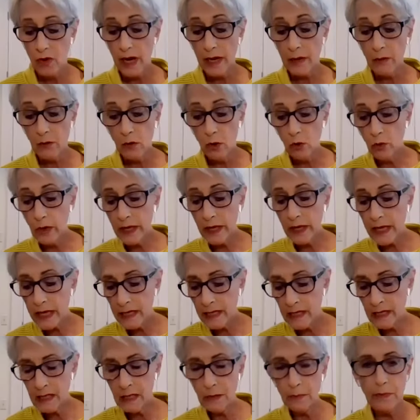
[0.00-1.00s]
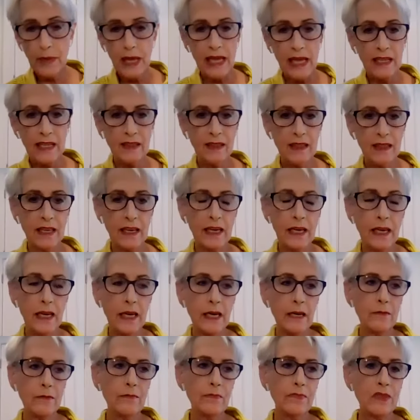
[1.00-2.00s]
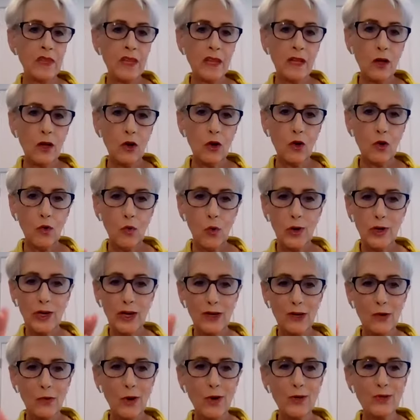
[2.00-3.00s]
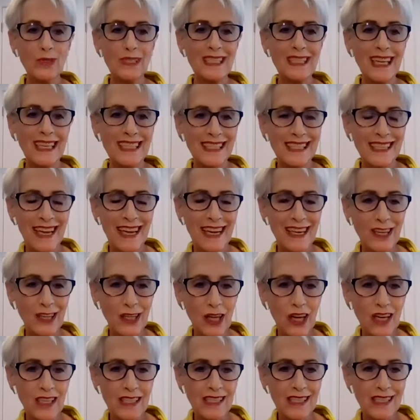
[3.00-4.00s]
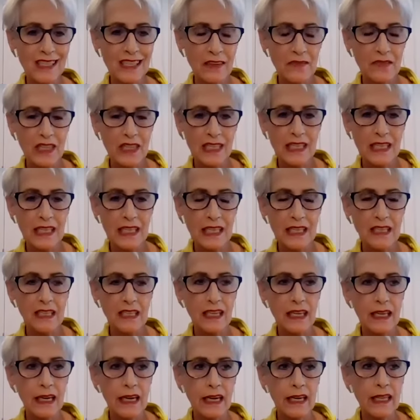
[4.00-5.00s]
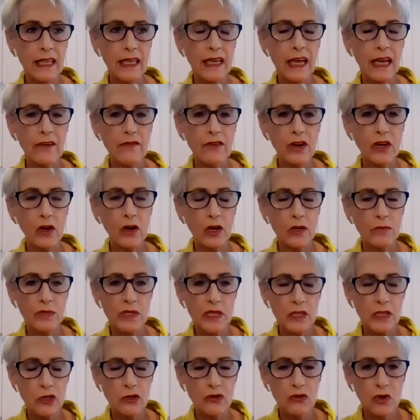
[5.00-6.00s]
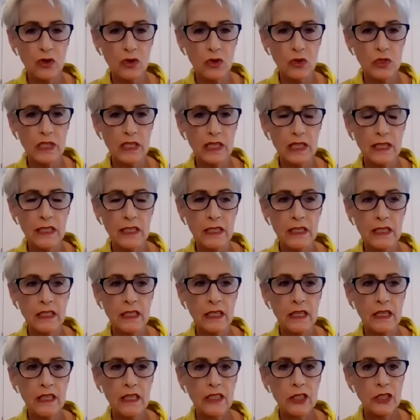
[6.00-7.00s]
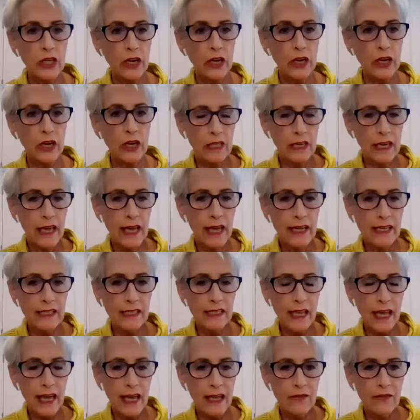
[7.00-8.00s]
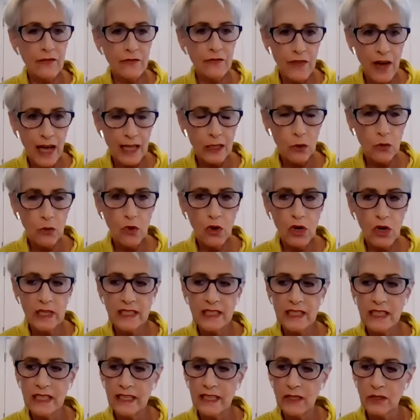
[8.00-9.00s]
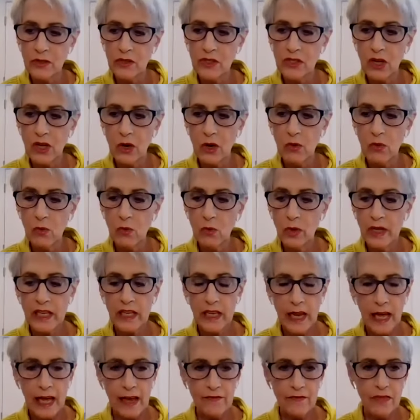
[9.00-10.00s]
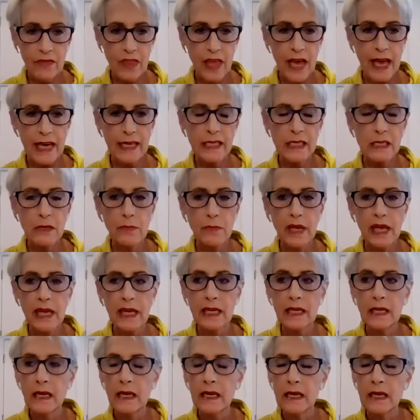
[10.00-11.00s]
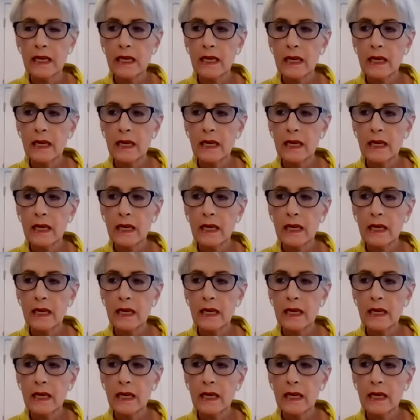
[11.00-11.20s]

Right. Well, we can debate the quote-unquote sunset clauses of the deal, and I think every arms control deal generally has a follow-on deal, so we could have that debate.